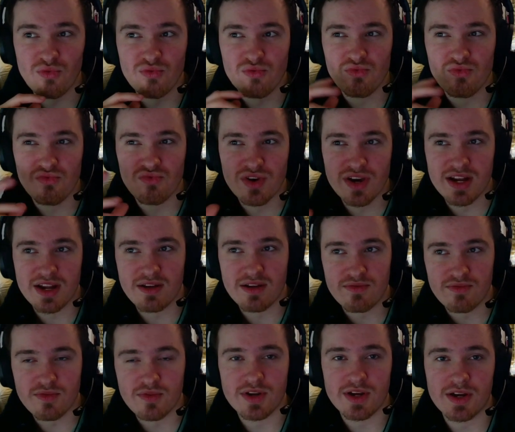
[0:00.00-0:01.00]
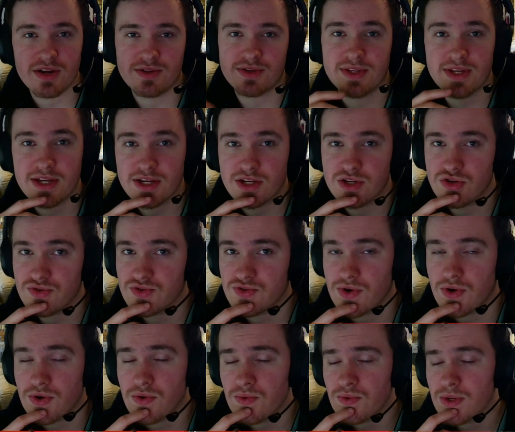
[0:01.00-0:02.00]
really fully under their
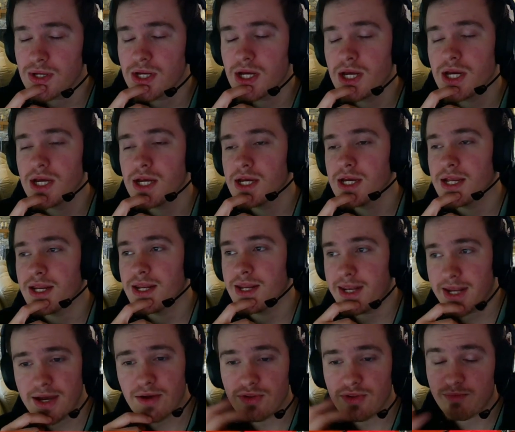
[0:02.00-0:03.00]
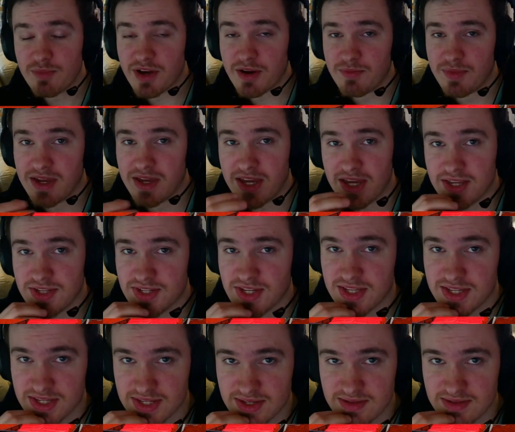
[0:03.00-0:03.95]
control. Now the puppet is, and